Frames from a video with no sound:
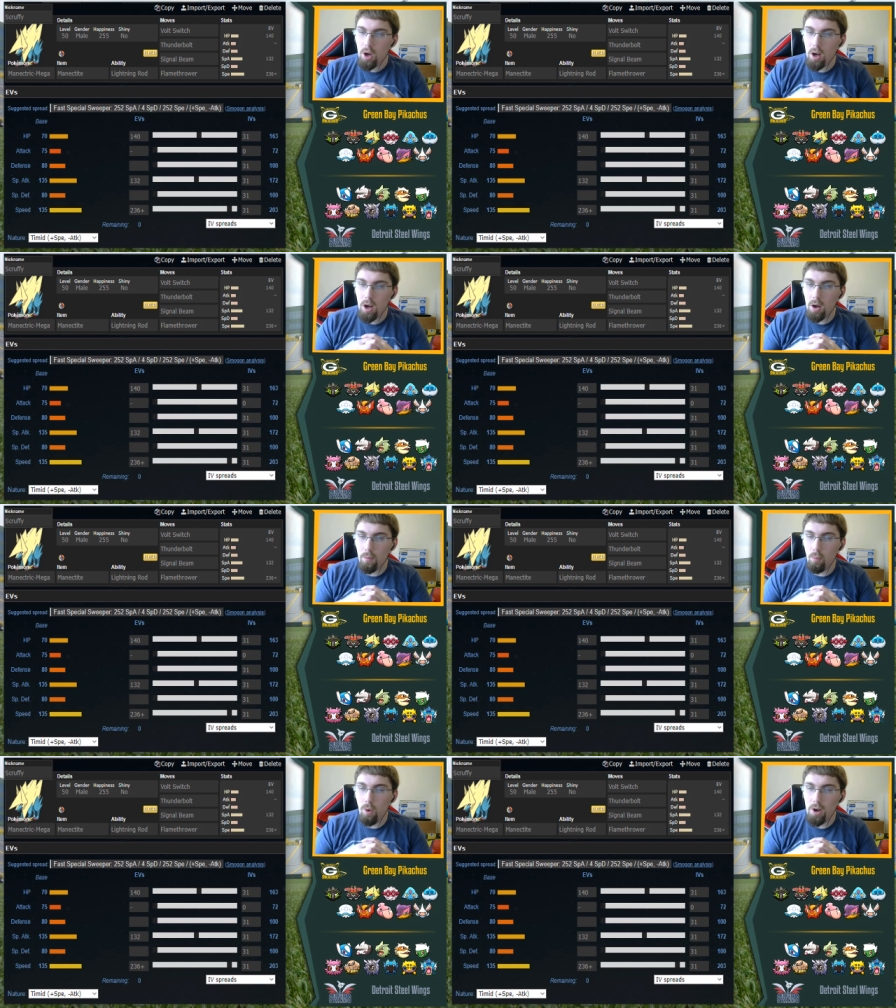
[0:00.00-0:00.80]

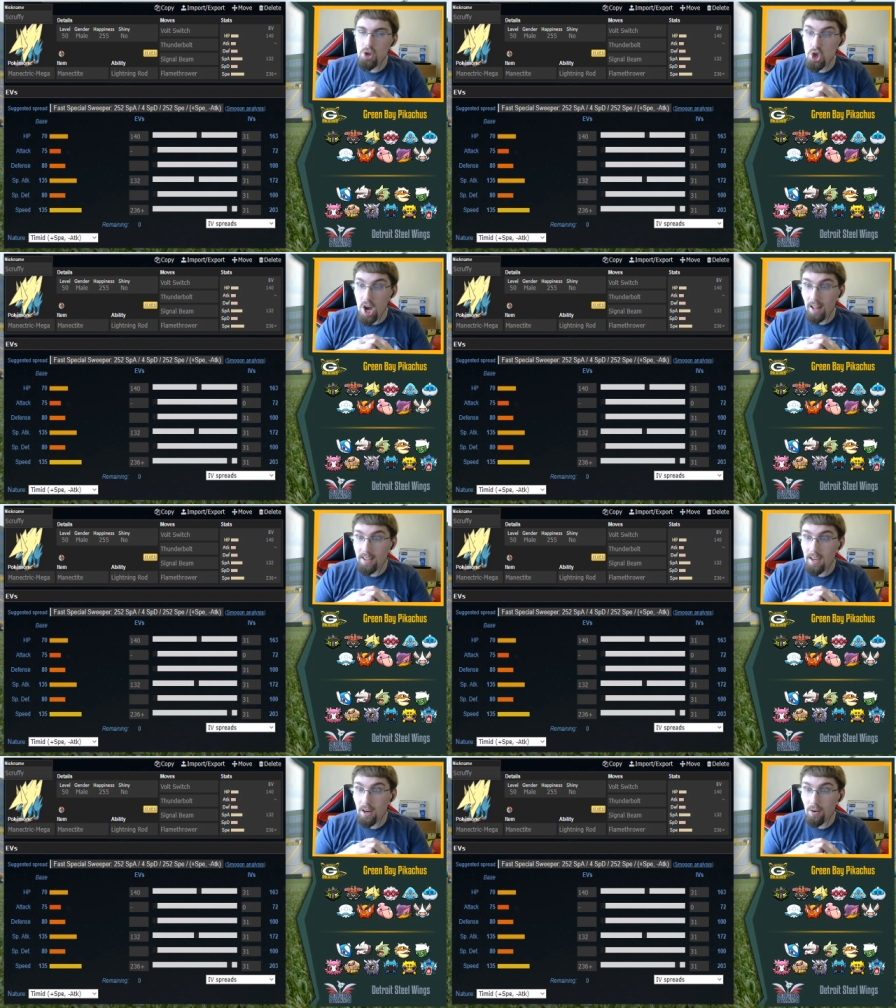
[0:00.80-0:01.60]
uh, one
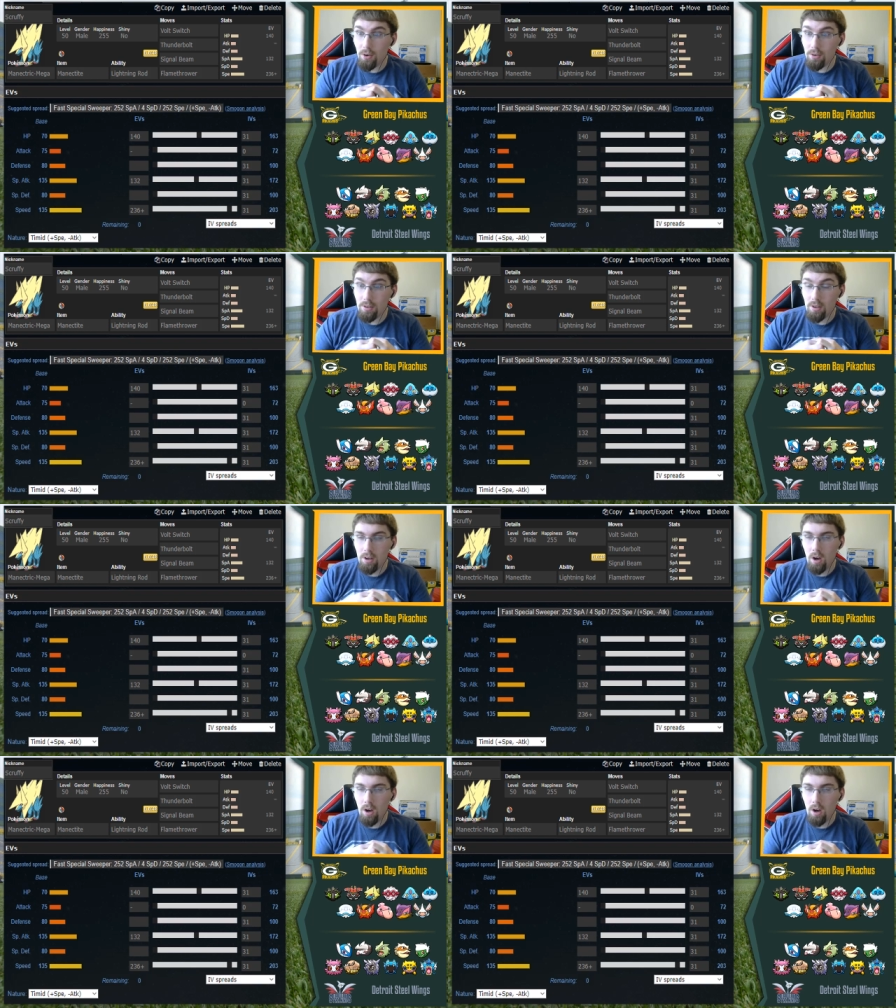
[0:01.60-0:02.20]
Jolly Gyarados.